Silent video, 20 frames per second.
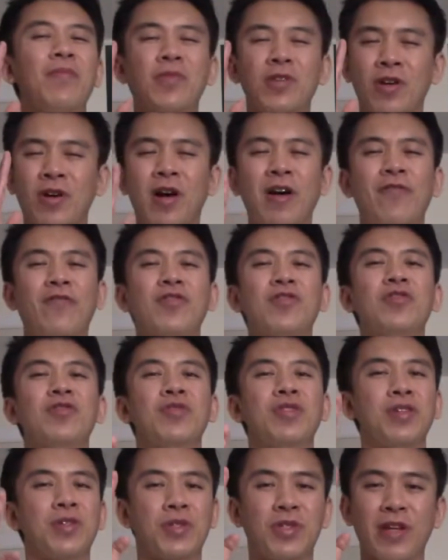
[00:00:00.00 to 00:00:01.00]

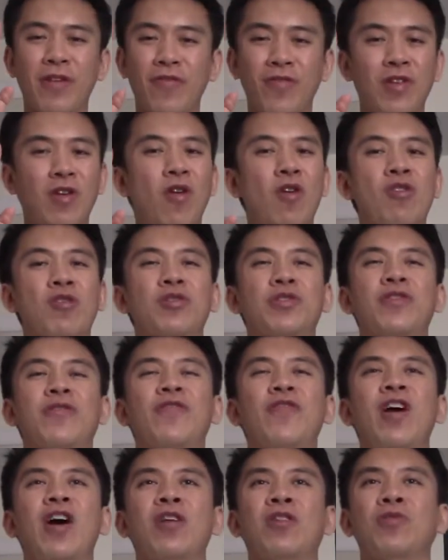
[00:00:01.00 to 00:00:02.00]
convoluted is definitely harder to
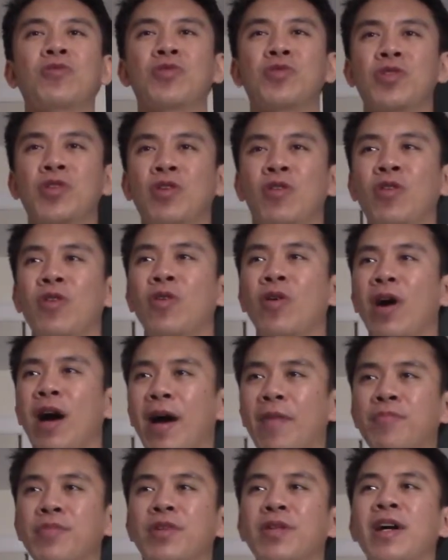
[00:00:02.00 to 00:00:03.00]
follow. So
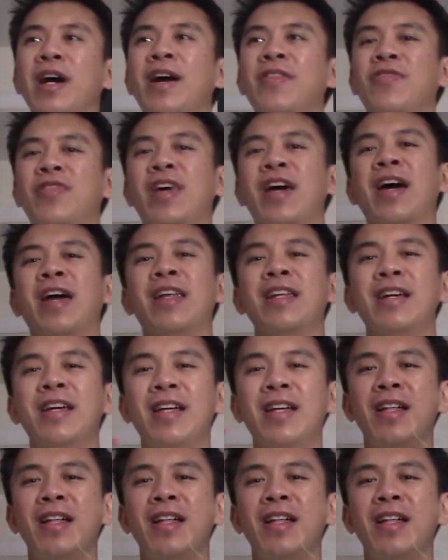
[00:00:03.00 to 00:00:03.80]
I'm glad that